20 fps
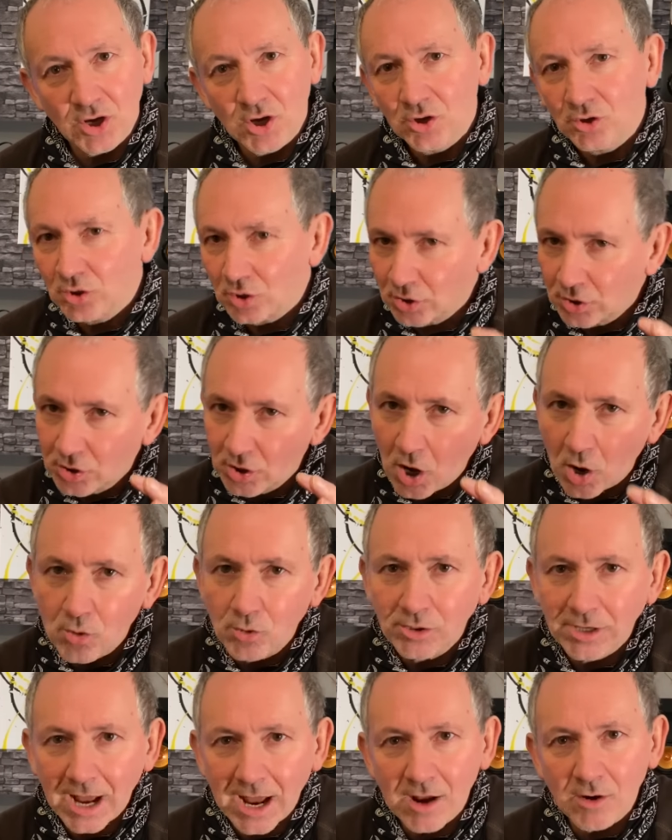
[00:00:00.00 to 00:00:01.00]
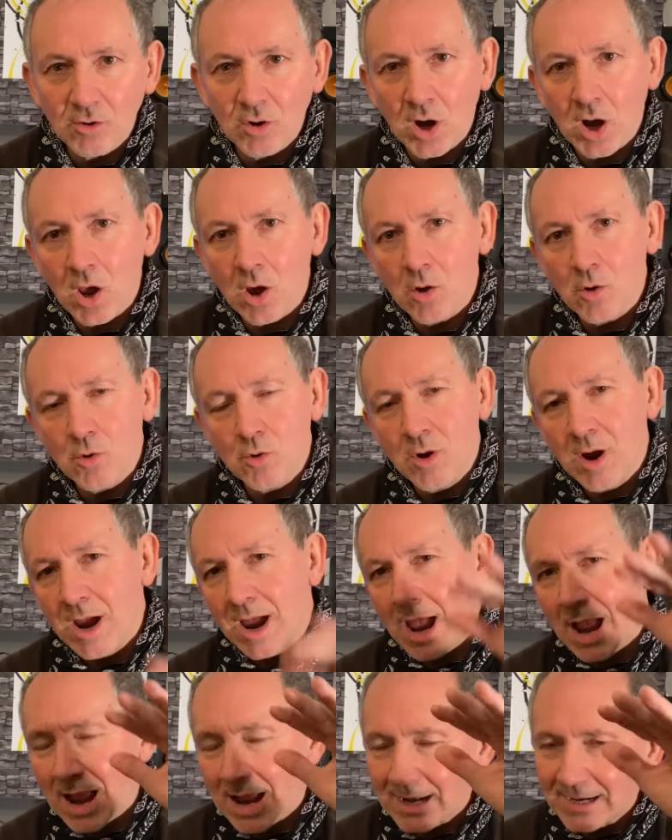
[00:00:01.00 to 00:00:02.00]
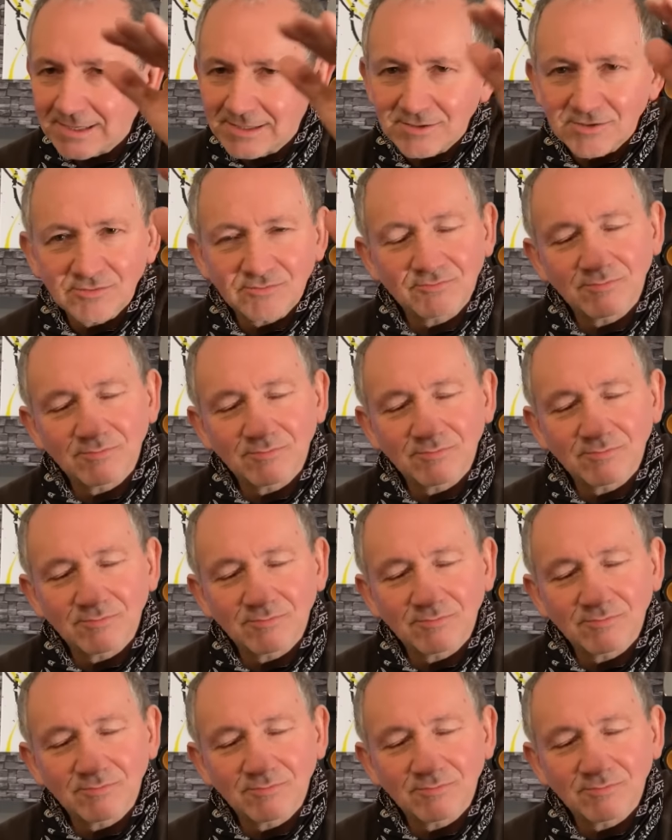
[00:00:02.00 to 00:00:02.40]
that go down low, and